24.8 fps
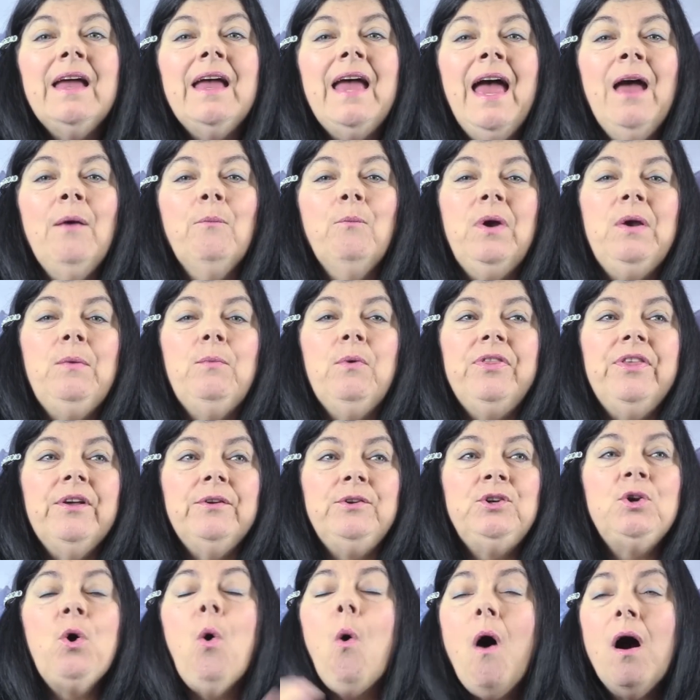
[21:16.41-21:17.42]
And we were the
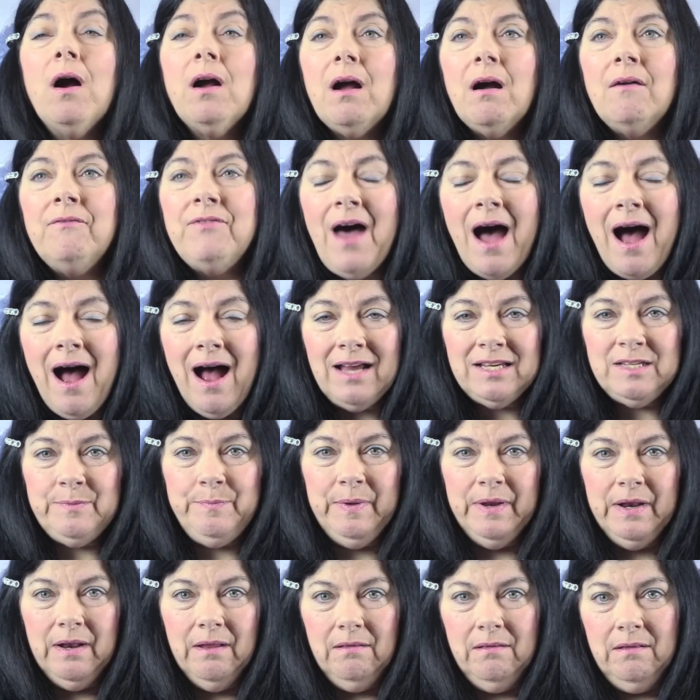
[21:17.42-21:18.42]
talk of the
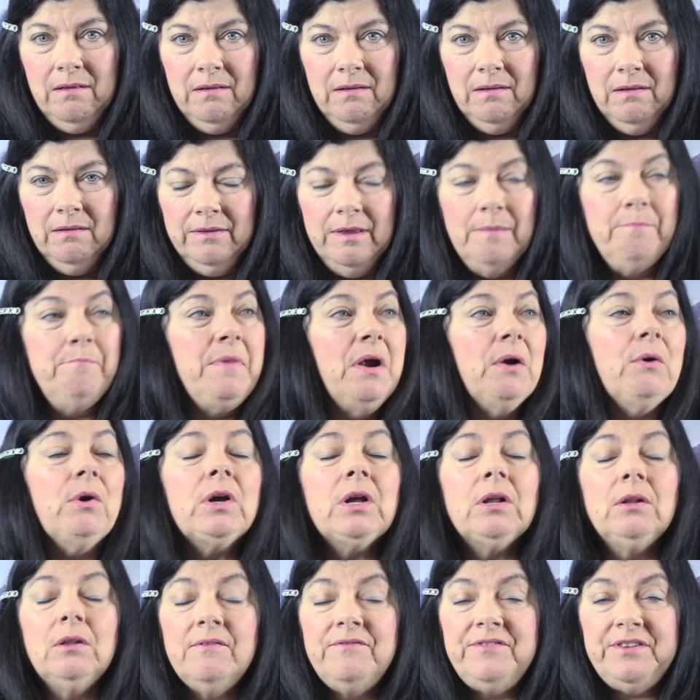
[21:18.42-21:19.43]
hospital, the
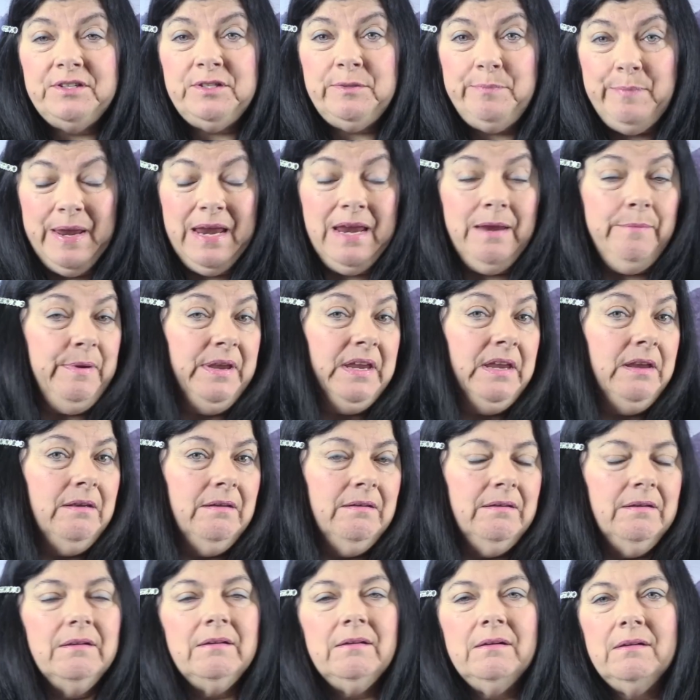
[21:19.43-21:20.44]
miracle of this baby
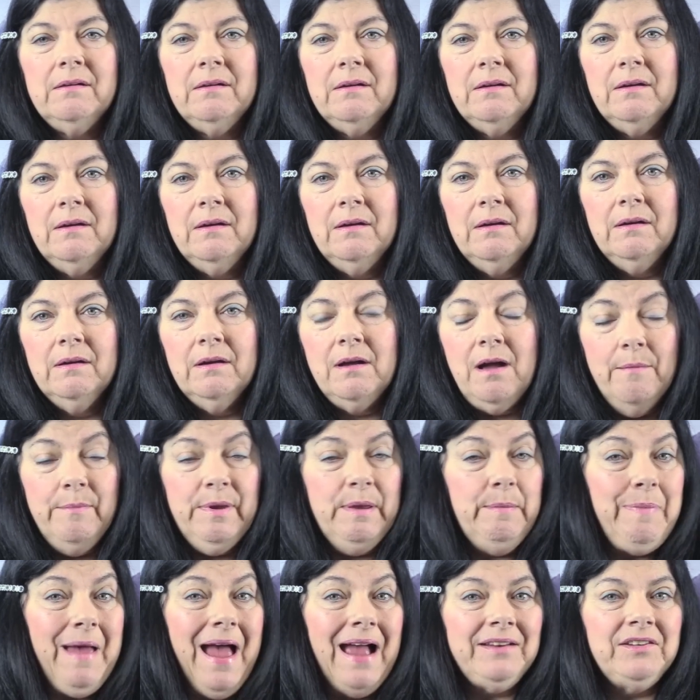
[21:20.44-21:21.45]

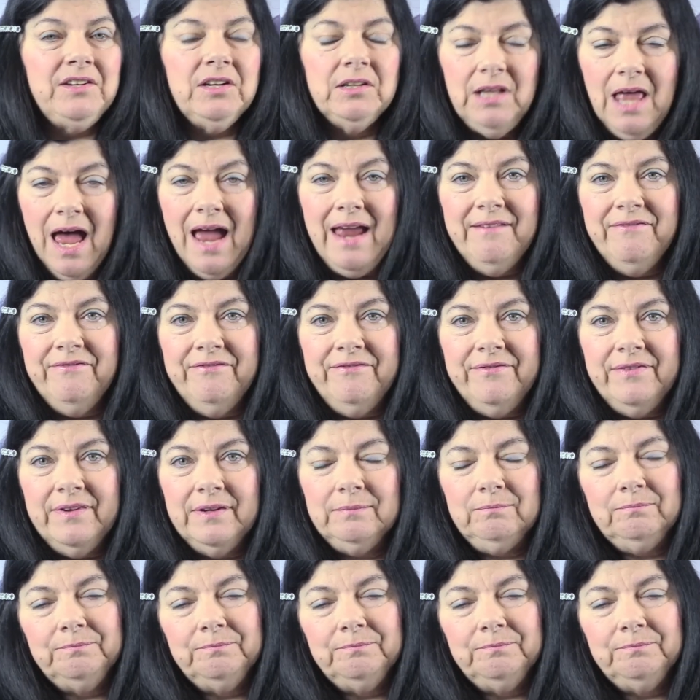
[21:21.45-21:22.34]
coming back to life.